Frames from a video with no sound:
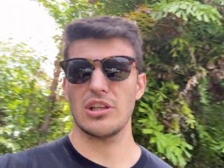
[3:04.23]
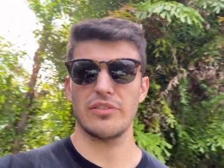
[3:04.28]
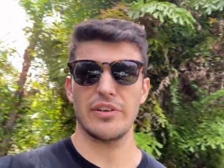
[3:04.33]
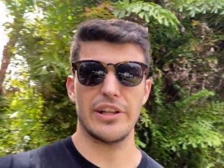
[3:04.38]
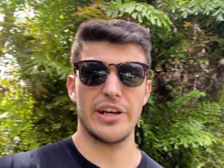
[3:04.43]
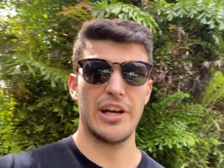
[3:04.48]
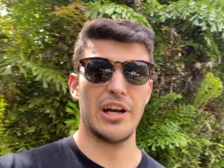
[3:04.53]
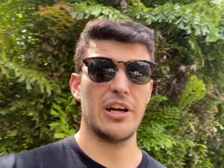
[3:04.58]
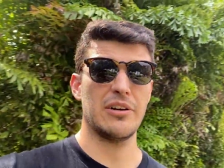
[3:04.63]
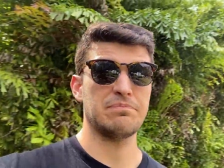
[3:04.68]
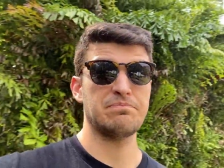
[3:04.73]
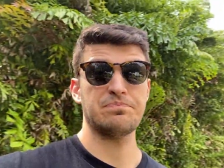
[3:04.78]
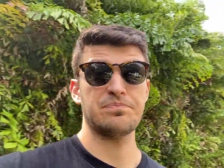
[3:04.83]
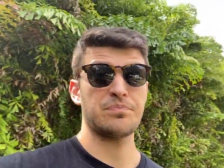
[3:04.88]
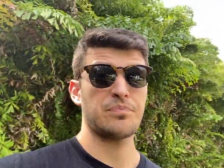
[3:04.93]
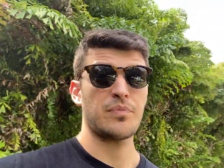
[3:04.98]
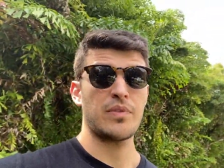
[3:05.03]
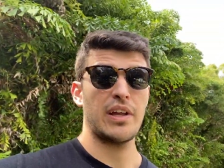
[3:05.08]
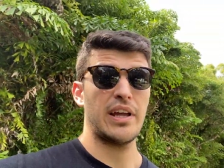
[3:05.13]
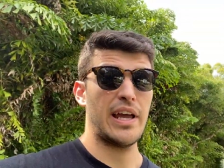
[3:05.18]
over there
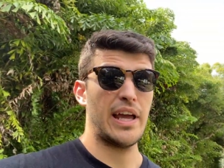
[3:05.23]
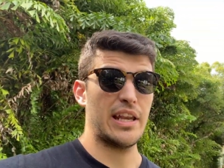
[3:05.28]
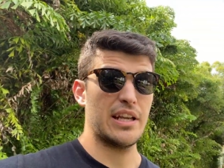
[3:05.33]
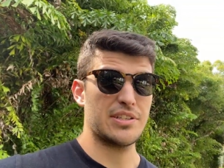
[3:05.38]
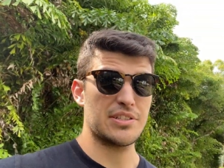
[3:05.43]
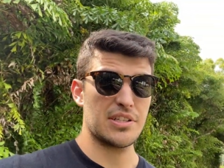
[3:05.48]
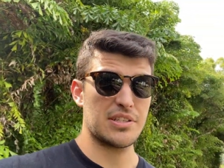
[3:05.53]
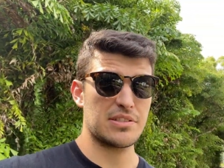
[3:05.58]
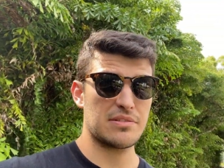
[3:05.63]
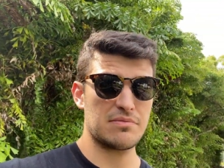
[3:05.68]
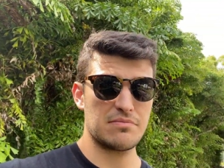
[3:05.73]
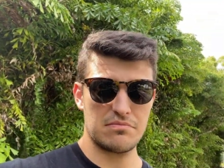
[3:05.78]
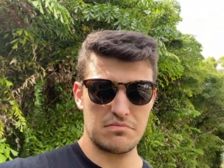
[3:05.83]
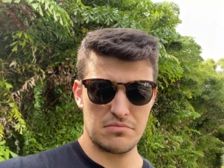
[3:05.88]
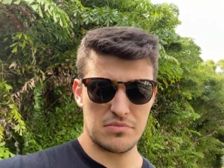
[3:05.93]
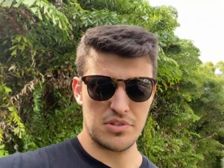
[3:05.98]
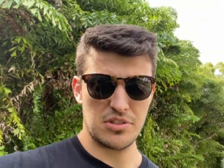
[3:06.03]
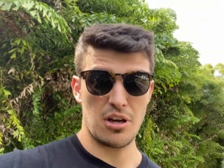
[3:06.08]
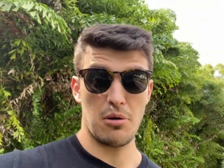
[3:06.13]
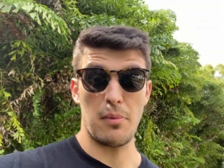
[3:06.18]
and it's just
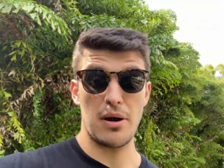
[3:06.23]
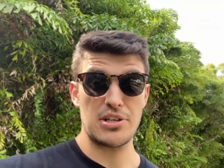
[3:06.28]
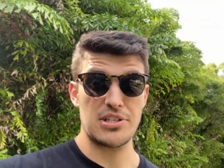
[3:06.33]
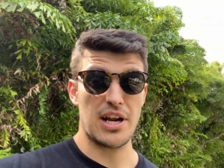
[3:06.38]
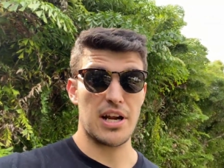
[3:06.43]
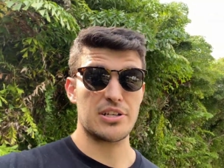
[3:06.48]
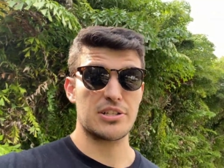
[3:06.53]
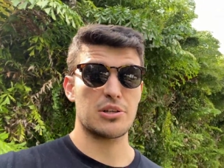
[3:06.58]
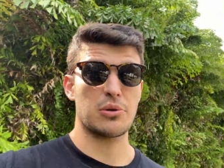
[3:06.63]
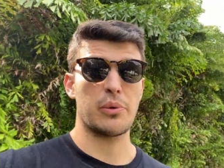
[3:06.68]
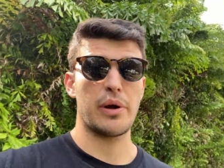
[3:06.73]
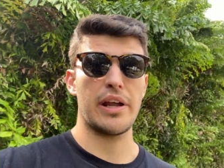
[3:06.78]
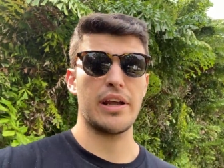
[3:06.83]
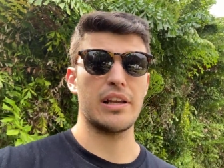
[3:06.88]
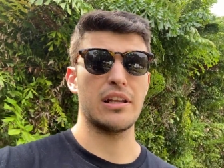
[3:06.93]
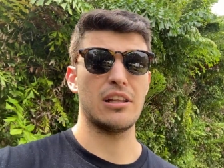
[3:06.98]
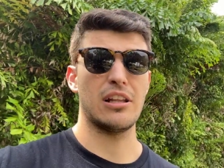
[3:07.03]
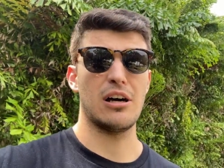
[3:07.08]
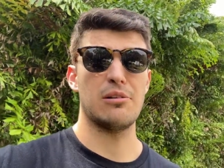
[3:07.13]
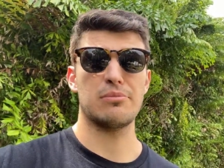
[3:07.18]
so much extra weight
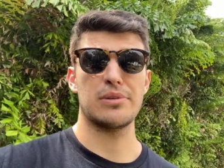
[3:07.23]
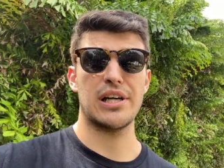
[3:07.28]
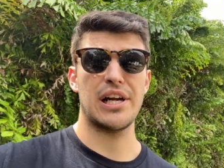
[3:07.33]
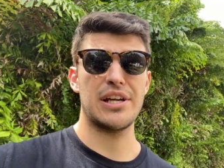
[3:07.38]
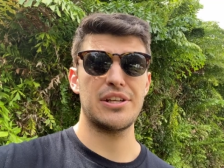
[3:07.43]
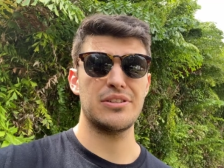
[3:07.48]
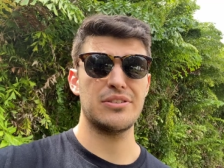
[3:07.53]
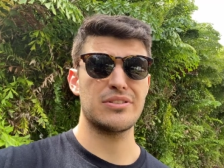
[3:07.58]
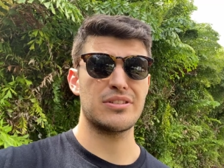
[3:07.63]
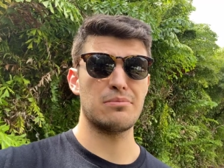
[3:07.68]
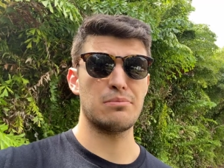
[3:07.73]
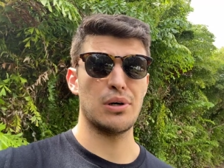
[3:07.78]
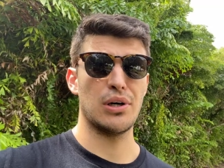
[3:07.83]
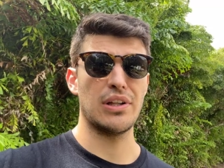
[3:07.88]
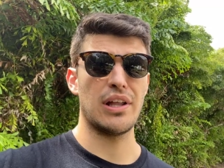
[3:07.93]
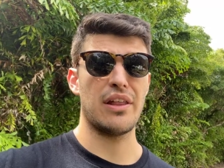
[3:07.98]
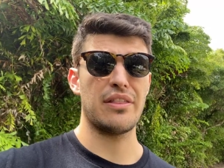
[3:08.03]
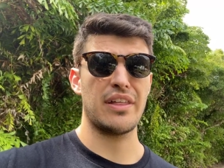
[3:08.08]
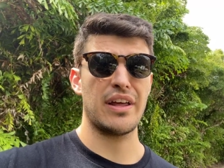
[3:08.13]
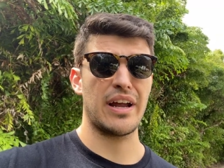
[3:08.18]
and lumber I used to
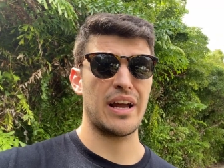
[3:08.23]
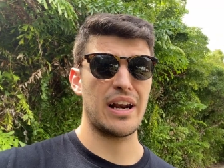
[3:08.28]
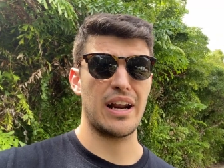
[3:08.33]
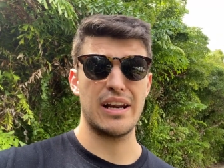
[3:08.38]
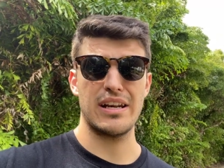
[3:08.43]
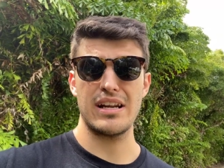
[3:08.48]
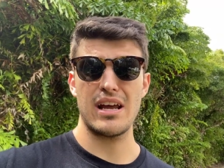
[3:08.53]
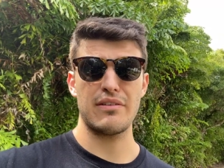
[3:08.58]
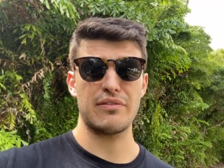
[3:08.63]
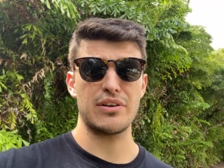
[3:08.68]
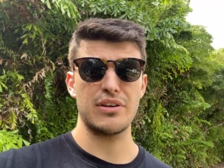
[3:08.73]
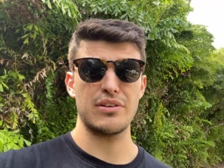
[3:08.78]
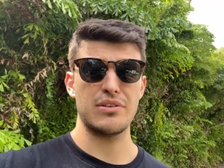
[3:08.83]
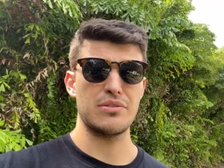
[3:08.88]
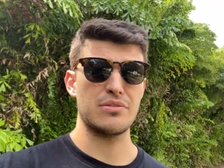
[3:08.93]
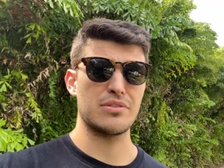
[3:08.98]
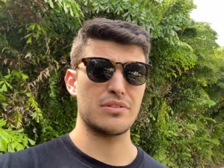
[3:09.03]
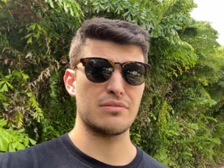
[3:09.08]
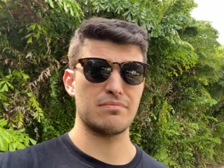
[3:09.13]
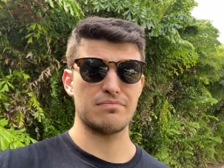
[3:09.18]
build that thing and I never
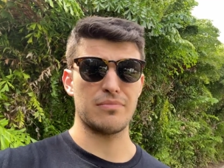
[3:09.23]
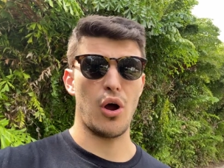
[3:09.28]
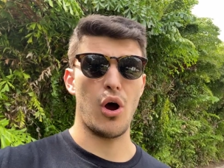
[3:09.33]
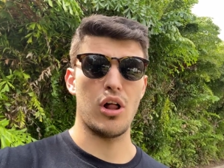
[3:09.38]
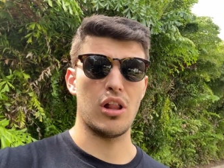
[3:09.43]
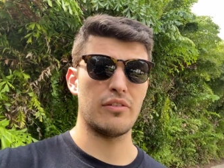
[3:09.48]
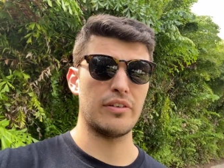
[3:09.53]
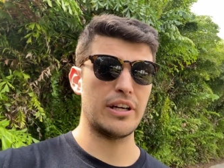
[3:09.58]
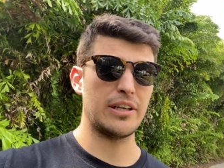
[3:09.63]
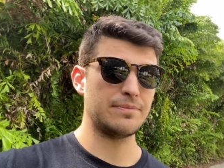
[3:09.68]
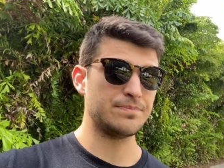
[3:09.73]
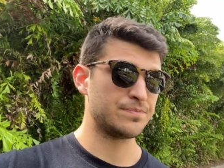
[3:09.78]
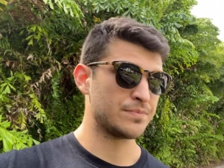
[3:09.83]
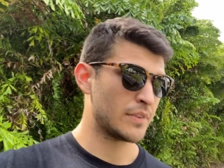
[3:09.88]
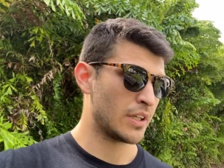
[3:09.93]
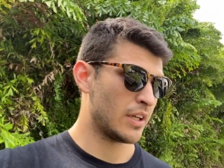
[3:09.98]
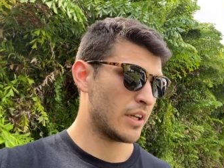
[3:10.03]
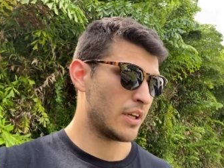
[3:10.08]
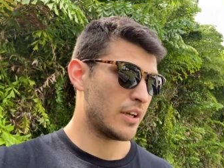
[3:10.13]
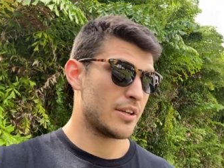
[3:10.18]
used all of it.
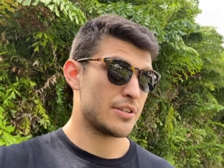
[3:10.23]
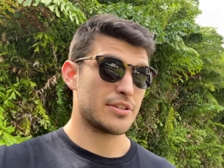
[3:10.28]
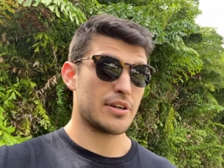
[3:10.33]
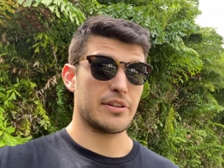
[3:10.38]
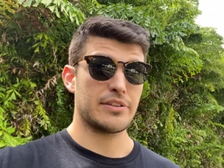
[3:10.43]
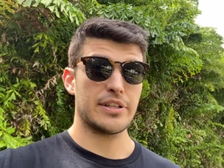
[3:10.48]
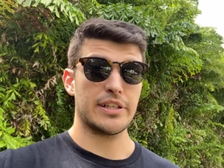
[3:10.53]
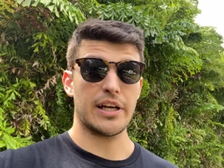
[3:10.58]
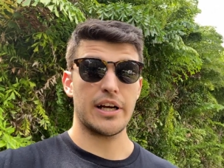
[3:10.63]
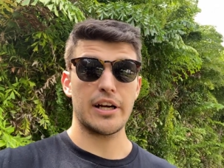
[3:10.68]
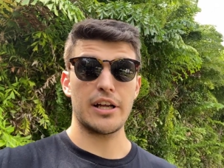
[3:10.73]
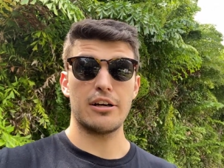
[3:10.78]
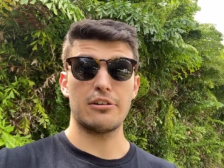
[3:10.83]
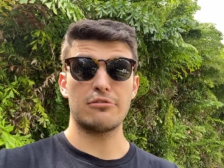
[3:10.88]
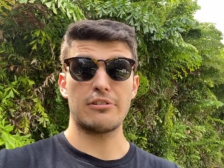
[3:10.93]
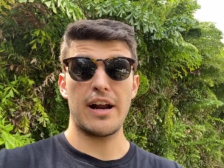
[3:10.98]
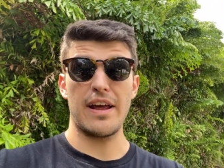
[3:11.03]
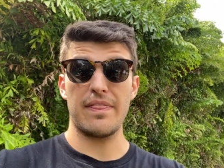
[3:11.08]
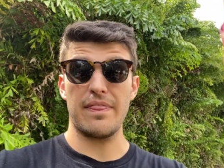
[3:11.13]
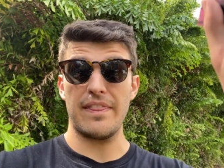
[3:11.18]
So I think I'm gonna
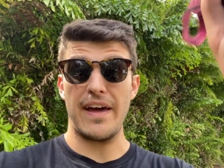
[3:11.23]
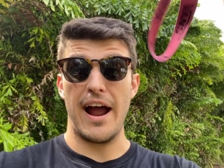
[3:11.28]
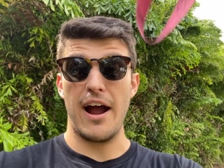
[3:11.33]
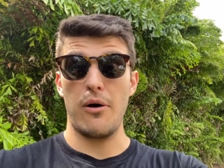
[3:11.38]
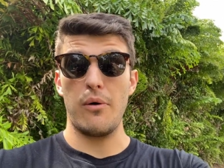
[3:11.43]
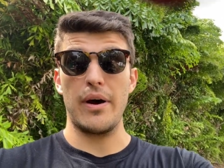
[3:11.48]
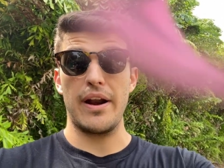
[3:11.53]
rent that